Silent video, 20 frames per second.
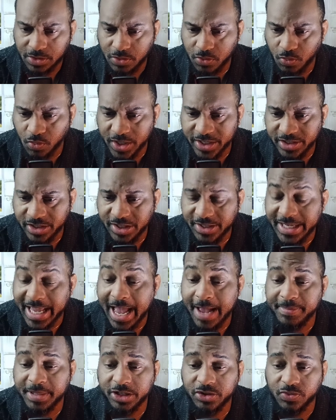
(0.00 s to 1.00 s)
was
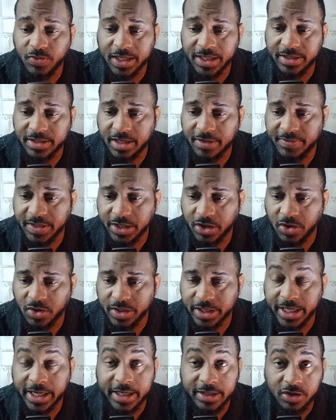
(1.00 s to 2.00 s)
established relatively
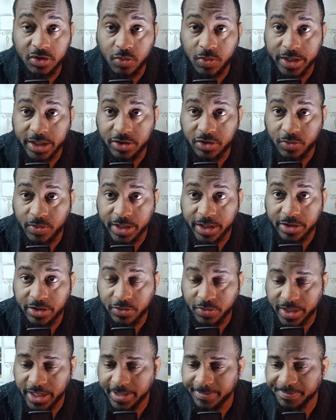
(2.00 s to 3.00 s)
early in
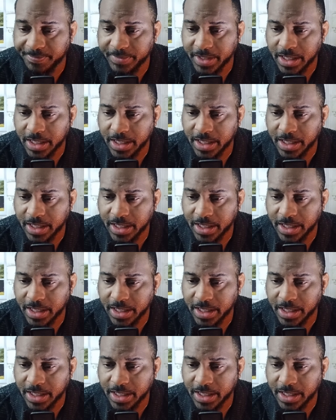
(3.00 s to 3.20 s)
2023.